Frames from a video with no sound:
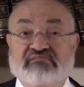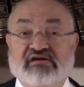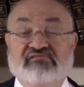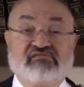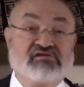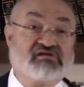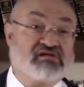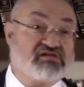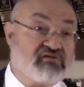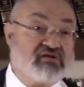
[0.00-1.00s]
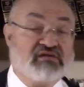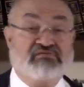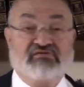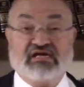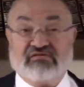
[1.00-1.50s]
If he was Syrian,
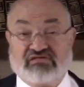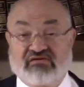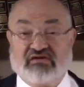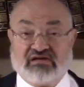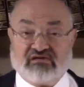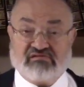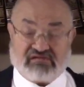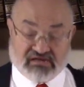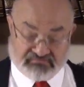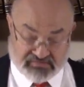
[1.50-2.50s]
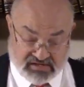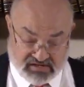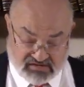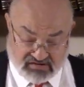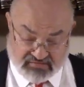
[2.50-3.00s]
spoke half Syrian, you know what I'm saying?
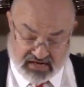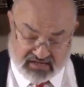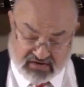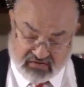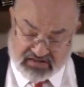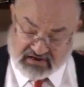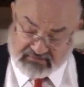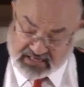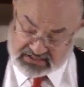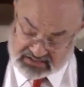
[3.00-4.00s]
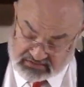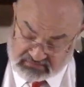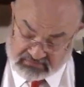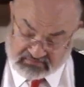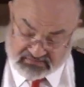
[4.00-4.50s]
So it made a linguistic mess.
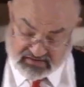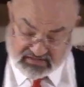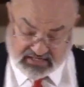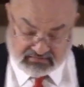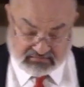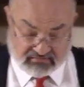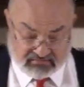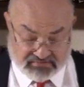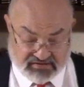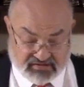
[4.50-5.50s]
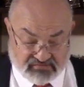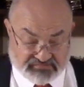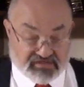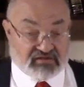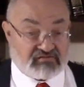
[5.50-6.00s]
Okay?
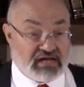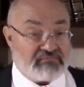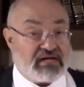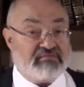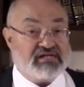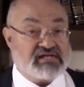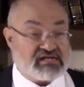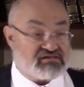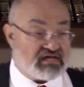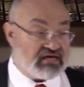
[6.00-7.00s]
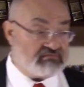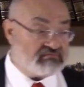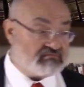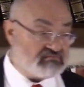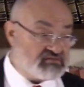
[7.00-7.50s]
The Rambam in the next slide,
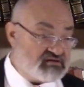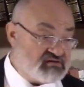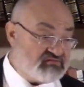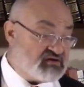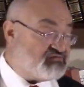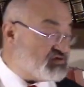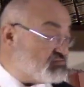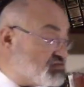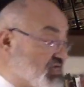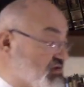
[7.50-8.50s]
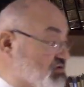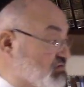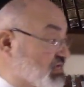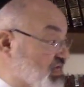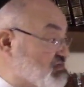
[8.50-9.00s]
very famously, I don't know where
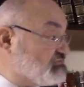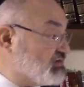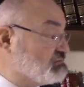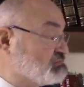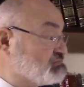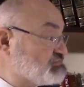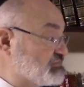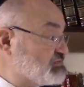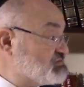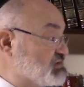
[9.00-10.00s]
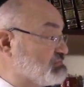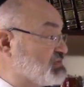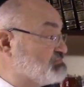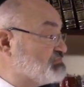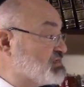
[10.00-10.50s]
he gets it from, but the
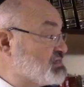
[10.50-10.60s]
Rambam